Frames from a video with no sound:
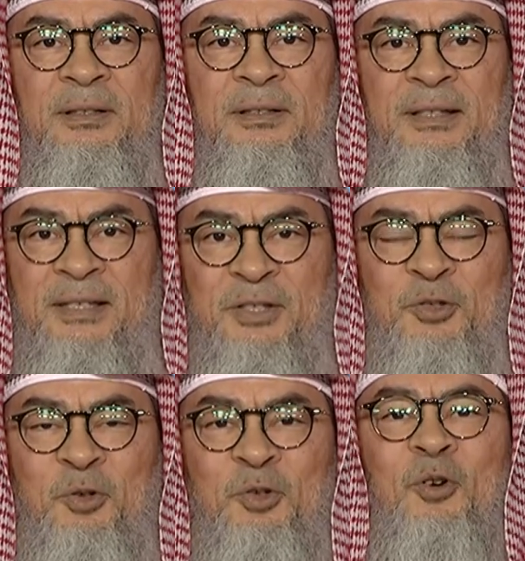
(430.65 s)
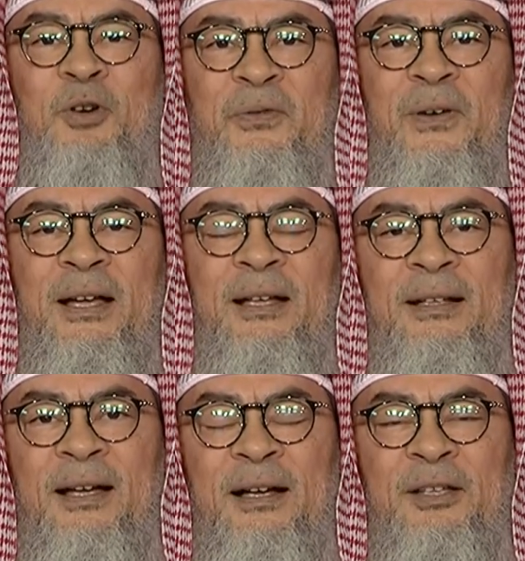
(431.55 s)
this is to glorify
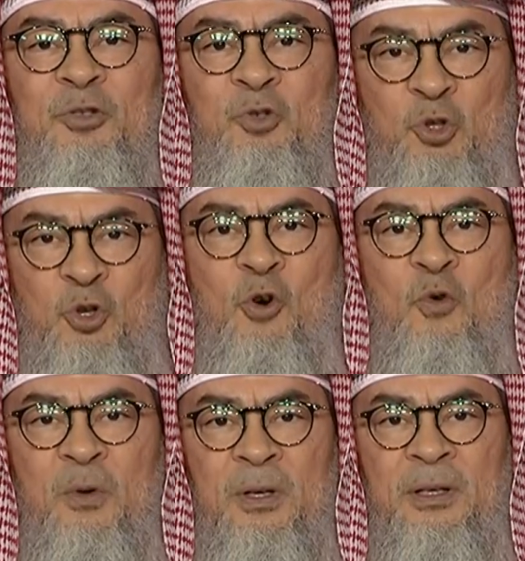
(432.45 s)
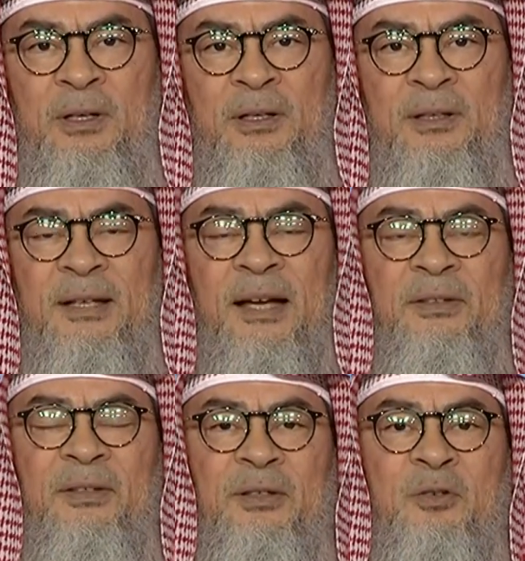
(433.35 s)
Allah and to show
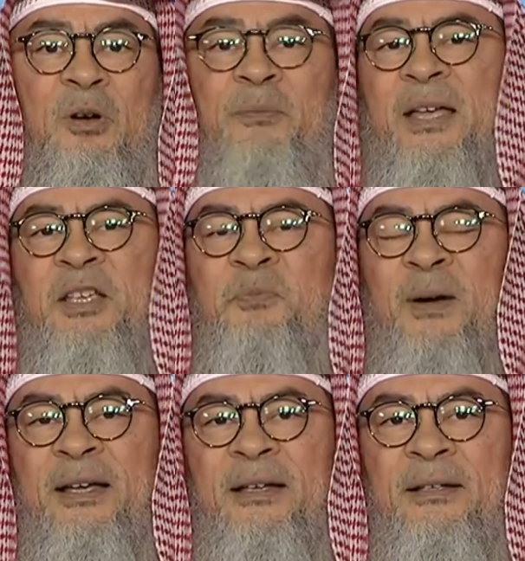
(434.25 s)
that you're amazed by